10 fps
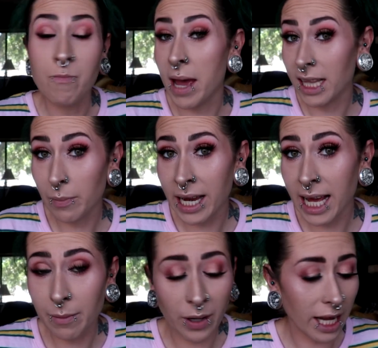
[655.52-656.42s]
Made the
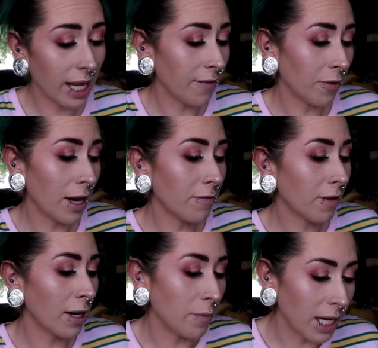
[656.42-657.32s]
banana bread, I have it right in
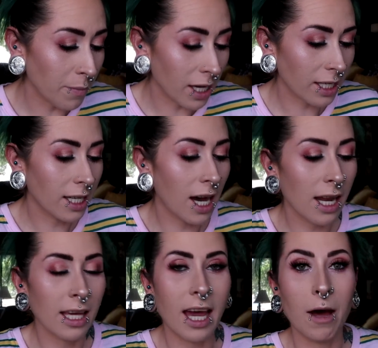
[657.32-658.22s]
front of me. I'm not gonna
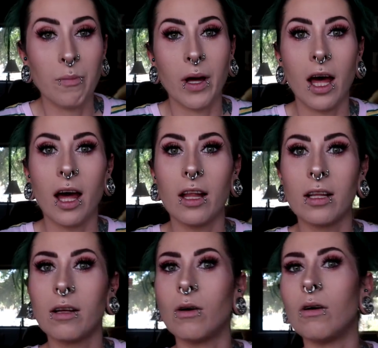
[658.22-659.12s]
cut it yet,
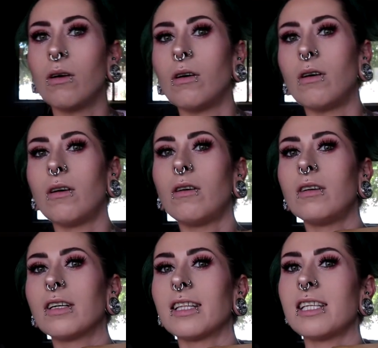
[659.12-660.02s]
but
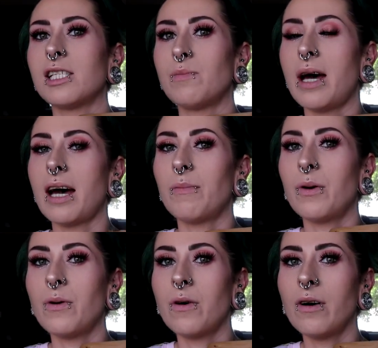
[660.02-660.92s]
oh, look at these bad
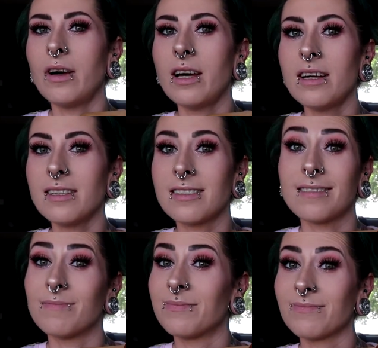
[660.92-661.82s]
boys.